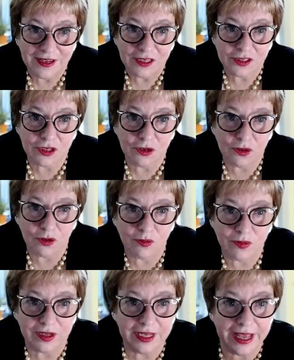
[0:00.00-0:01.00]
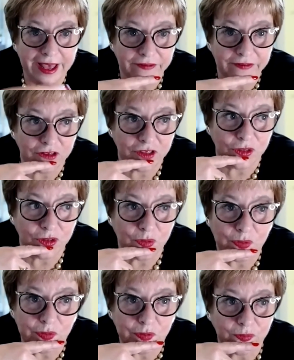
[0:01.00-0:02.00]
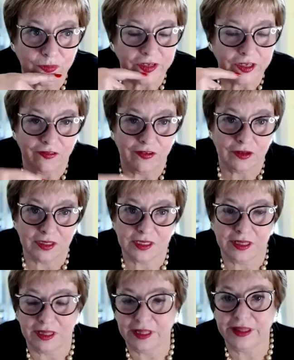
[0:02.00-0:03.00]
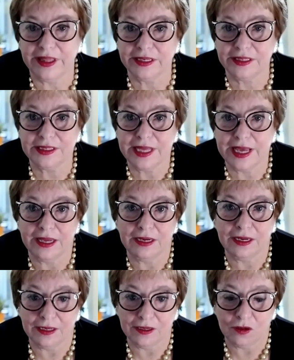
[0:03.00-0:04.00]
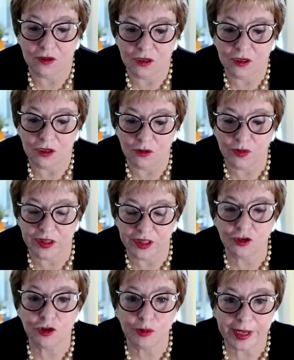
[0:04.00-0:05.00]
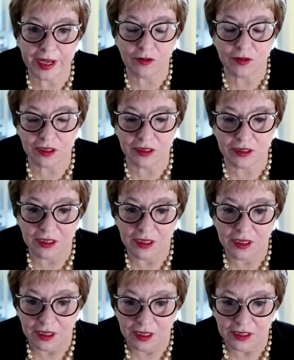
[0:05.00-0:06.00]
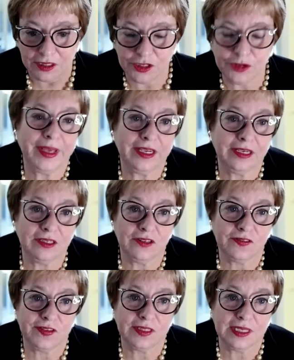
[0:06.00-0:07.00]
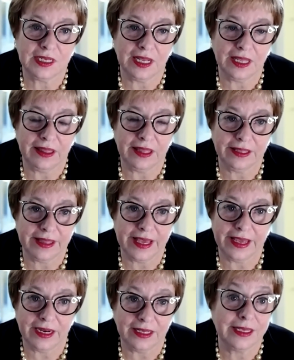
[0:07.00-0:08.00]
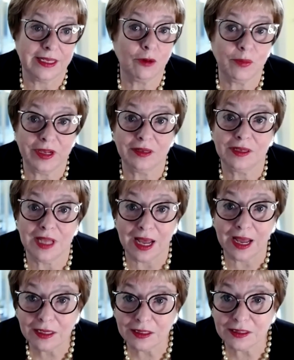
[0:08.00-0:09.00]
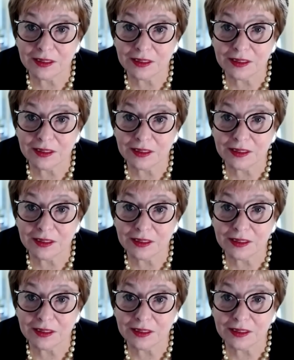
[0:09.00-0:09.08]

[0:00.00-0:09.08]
So you really have to really focus on the things that within your power to make a difference. And I think that has helped me a lot